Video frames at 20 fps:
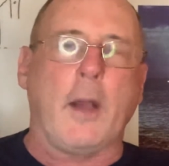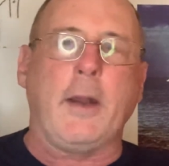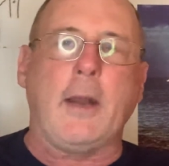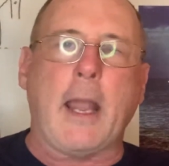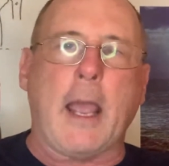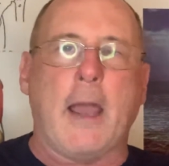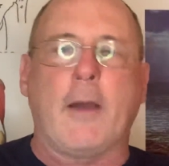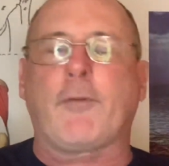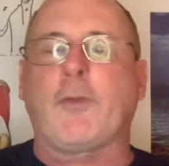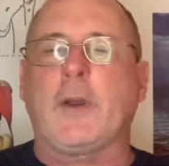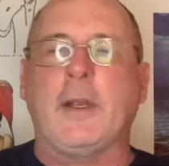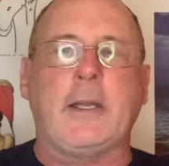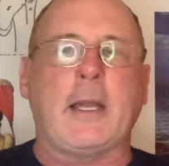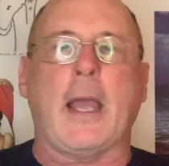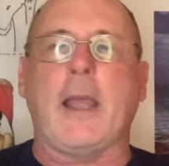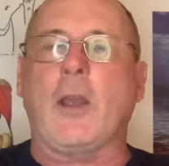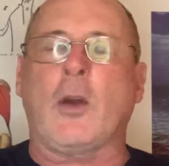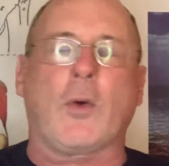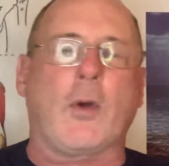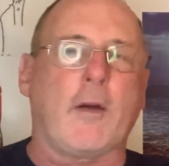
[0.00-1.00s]
every
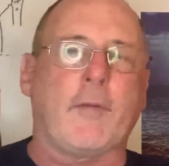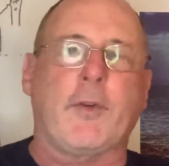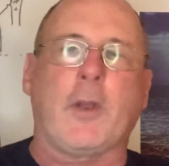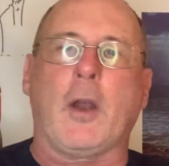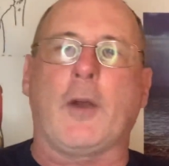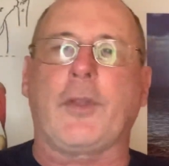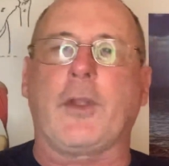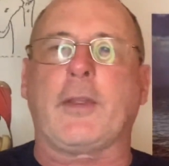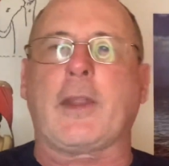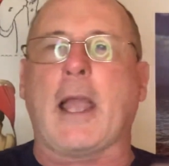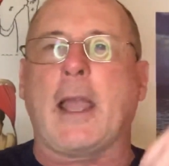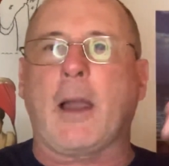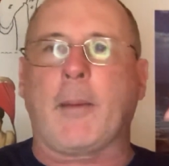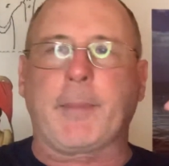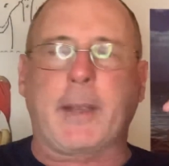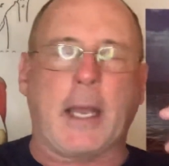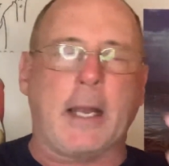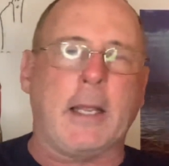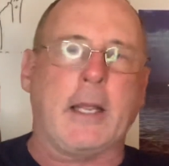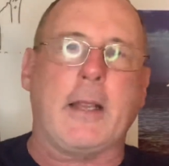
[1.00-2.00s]
day or every other day. I'm
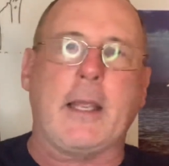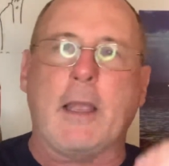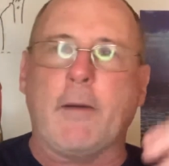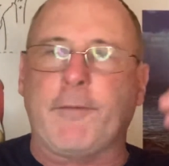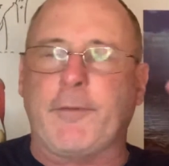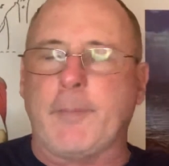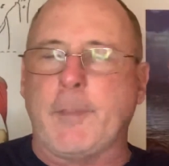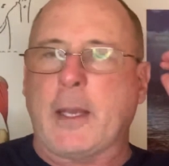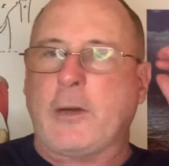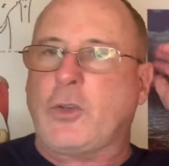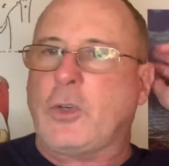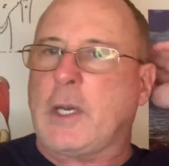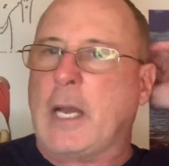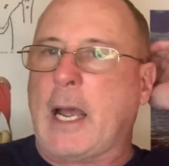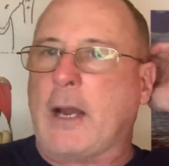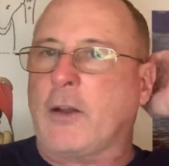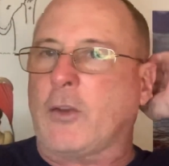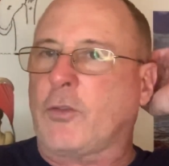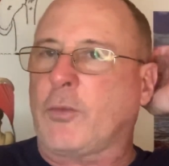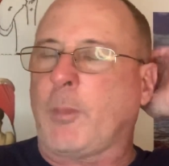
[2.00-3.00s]
getting the information
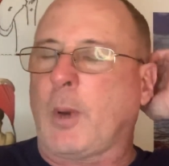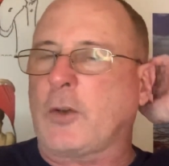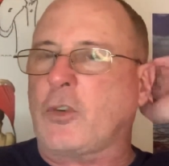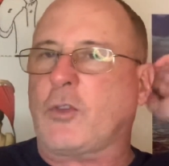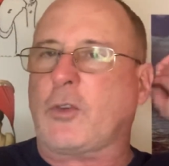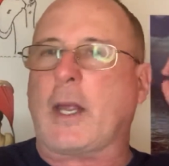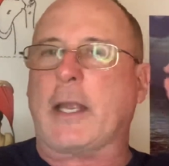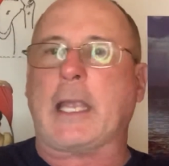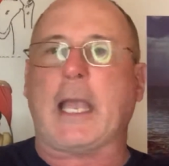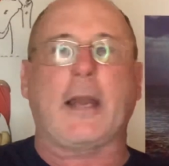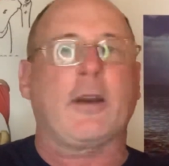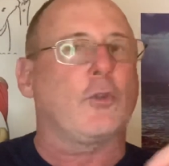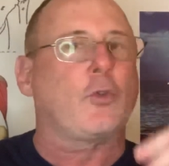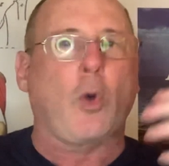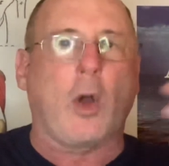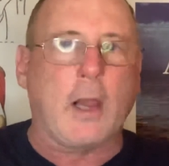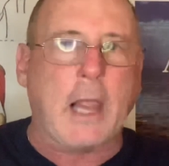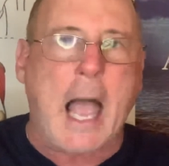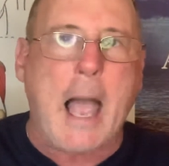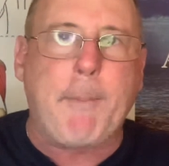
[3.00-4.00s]
out as much as I can. It's
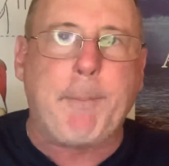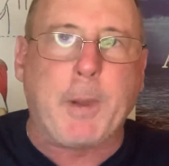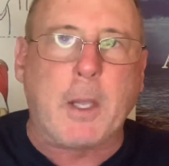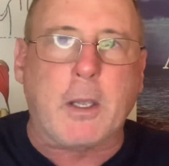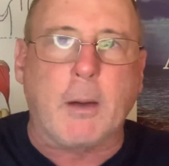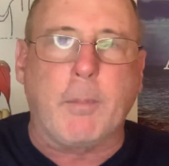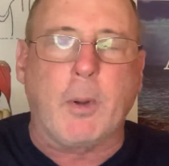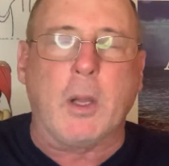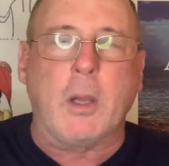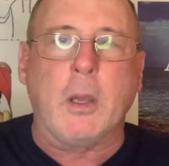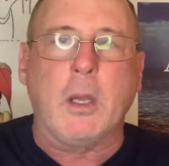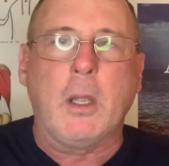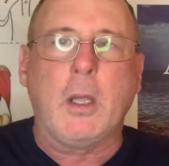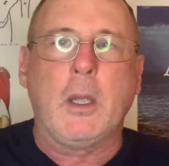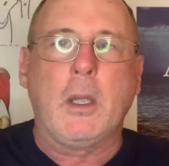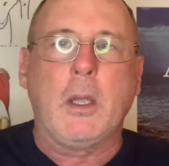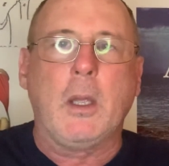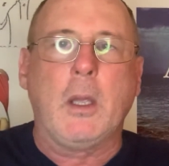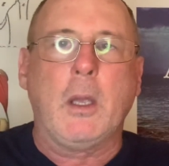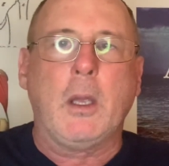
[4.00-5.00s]
all applicable
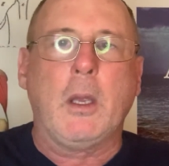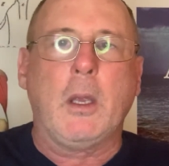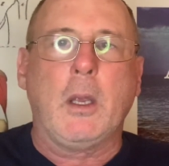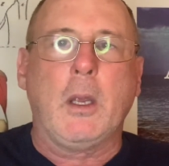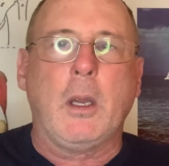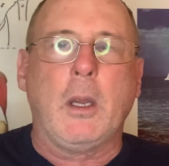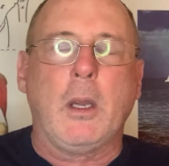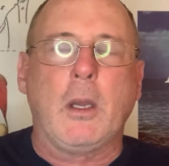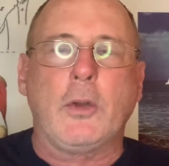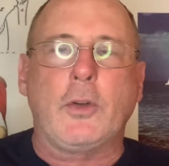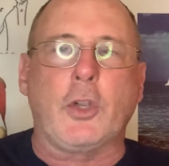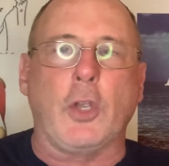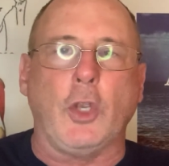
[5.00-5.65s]
to